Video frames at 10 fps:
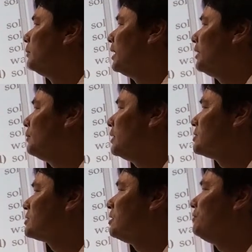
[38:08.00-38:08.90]
But anyway,
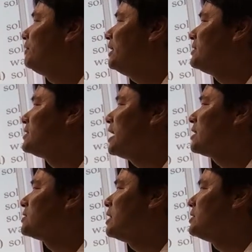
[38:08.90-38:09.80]
sulfate is the
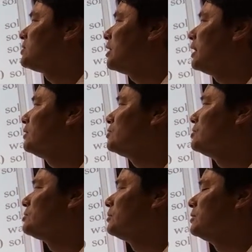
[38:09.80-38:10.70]
oxidizer, iron 2
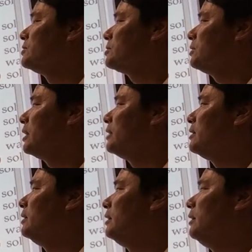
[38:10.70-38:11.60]
is the reducer,
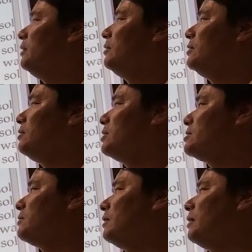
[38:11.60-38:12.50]
and you, do you
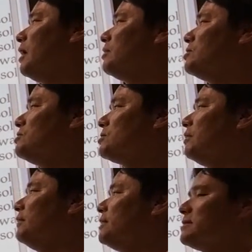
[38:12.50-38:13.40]
think iron 2
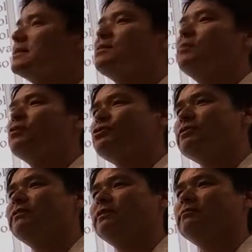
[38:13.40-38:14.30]
sulfate is
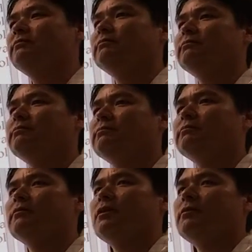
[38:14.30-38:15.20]
explosive?
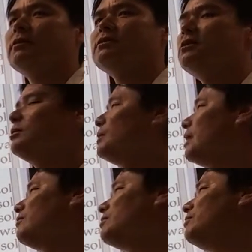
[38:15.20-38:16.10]
Because here we
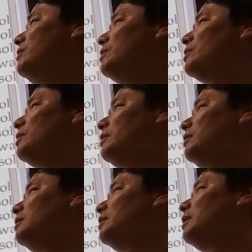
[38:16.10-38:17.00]
have the fuel
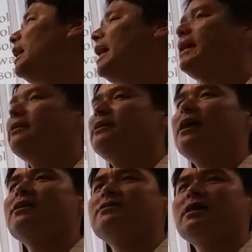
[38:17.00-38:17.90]
and the
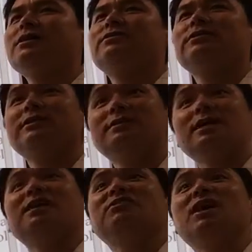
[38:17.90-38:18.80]
oxidizer in the
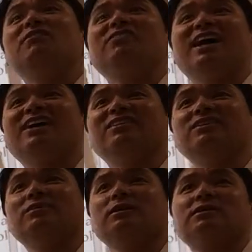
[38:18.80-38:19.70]
same compound.
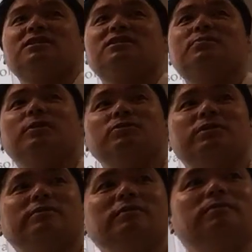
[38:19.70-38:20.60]
Do you think it's explosive?